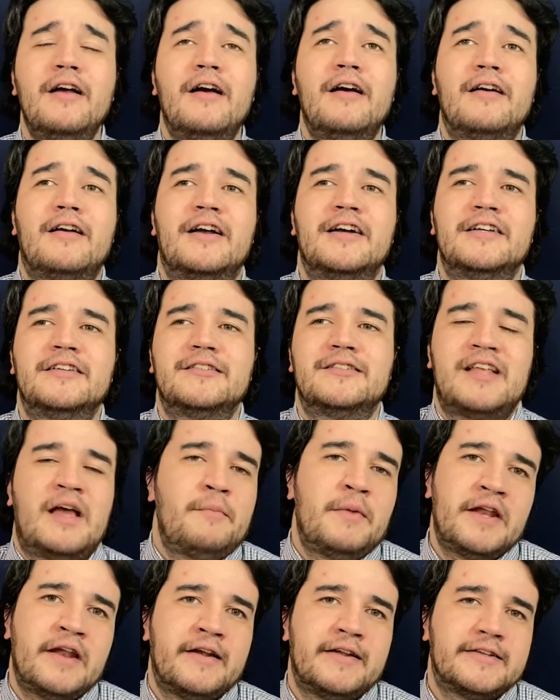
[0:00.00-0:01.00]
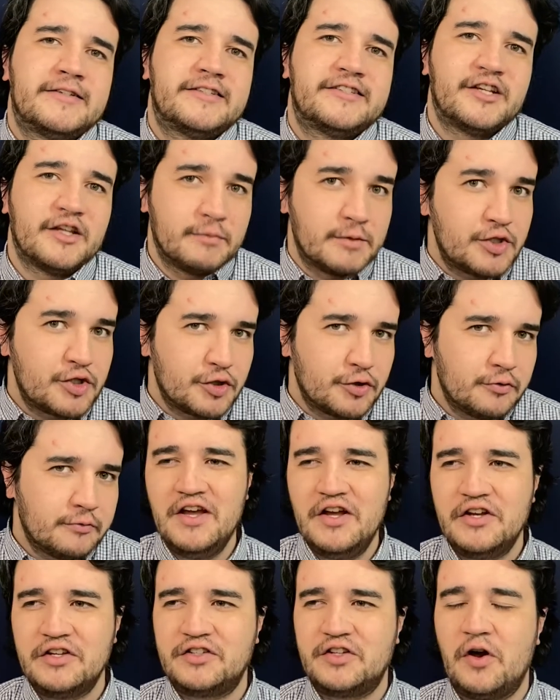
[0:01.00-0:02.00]
because that may not necessarily be true.
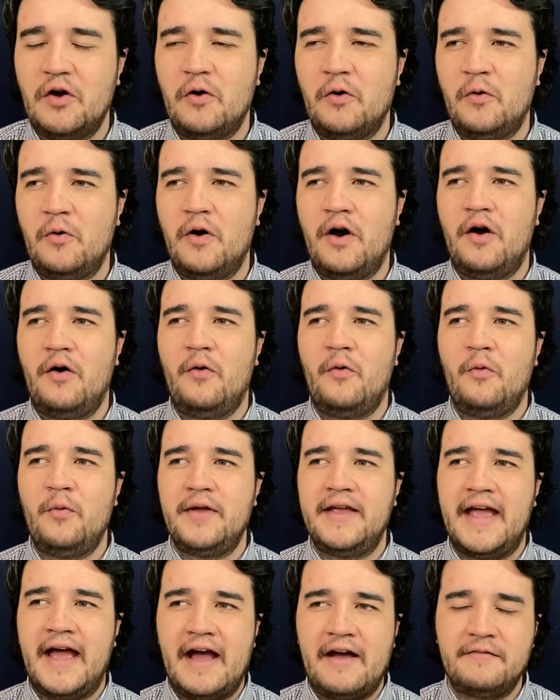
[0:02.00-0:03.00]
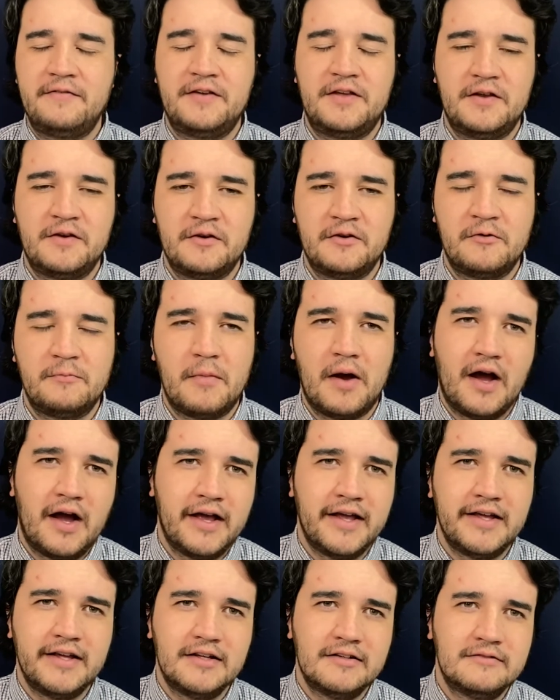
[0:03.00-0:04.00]
So we have here
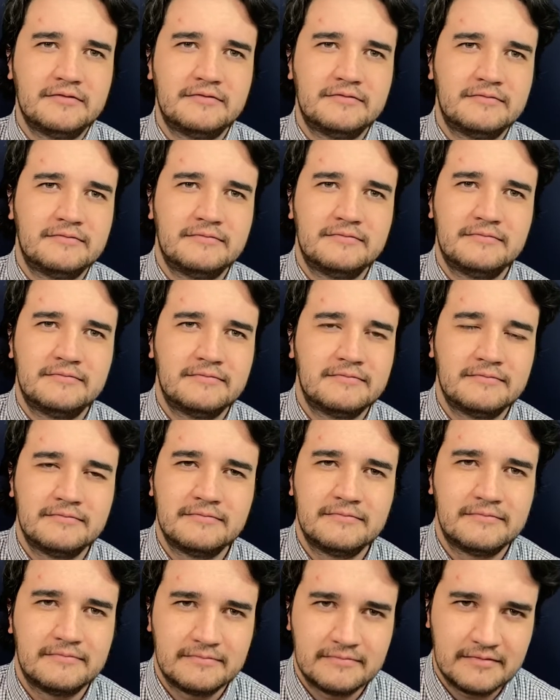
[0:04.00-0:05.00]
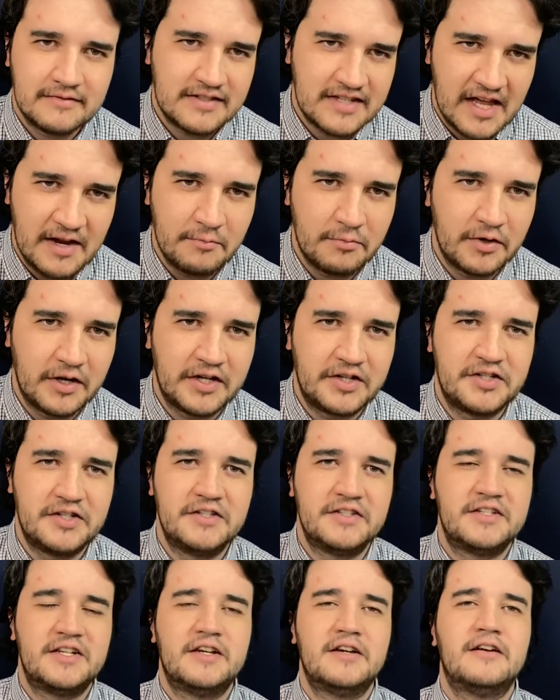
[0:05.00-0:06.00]
my 10
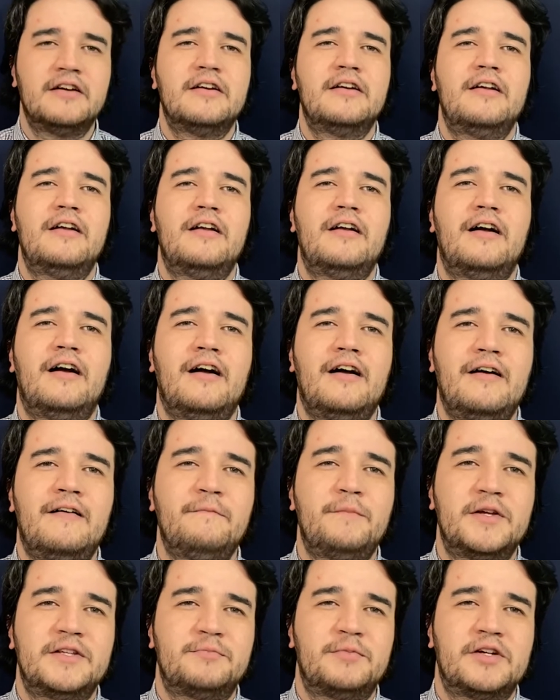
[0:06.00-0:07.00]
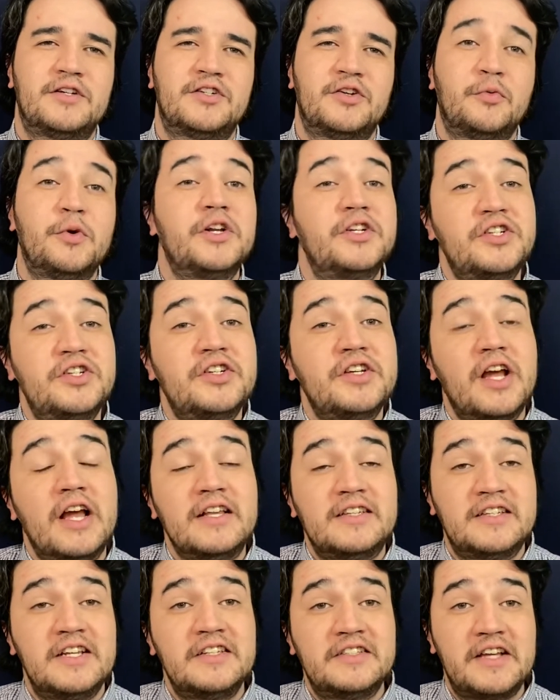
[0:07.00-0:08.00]
predictions here, Best Picture, which
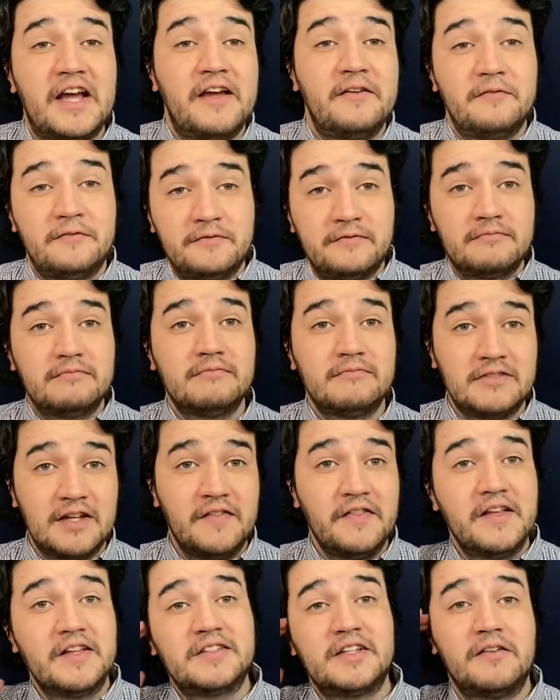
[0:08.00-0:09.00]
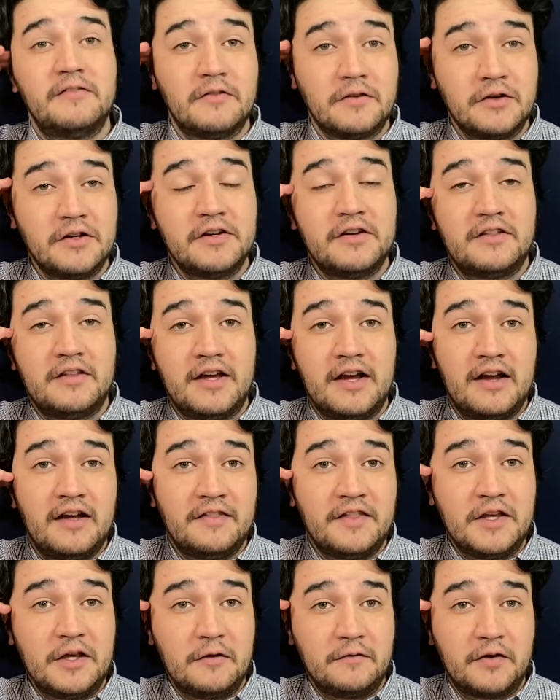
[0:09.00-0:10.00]
since I've done this, I've learned,
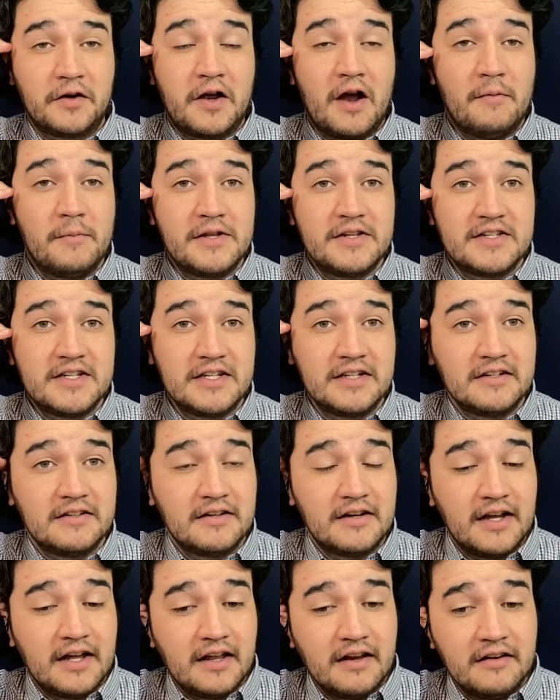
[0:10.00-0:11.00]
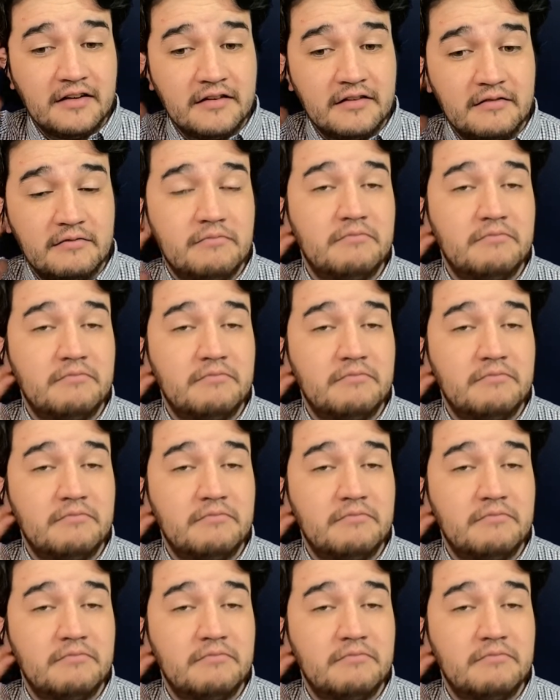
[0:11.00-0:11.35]
thank you for commenting and